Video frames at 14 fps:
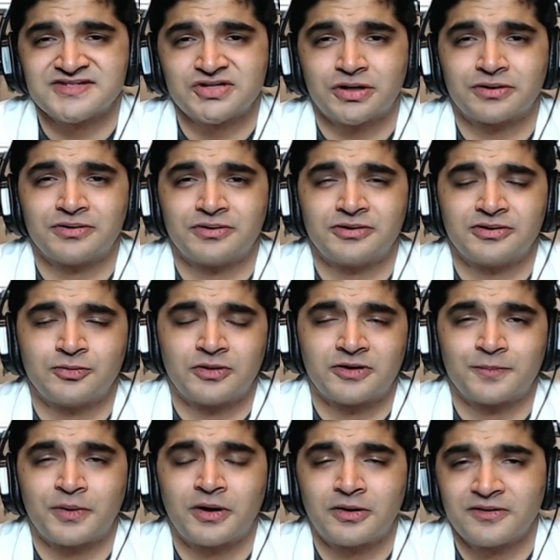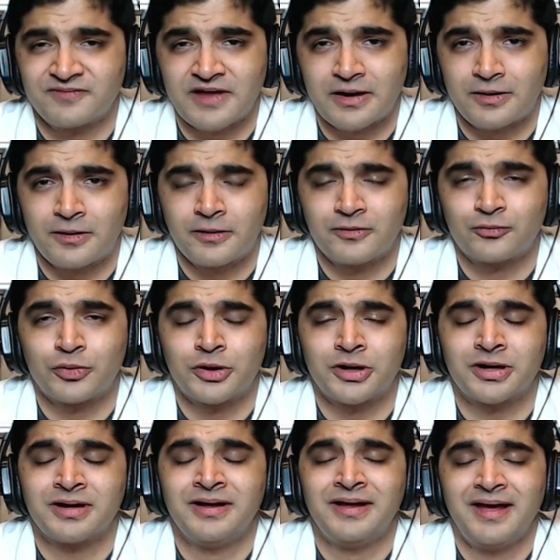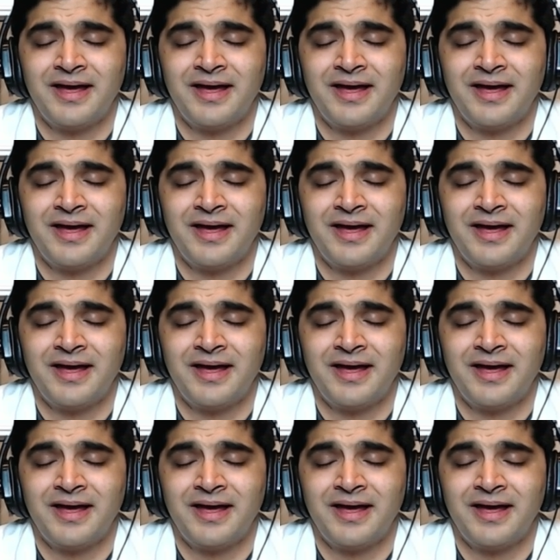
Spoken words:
struggle, who are part of that hard work,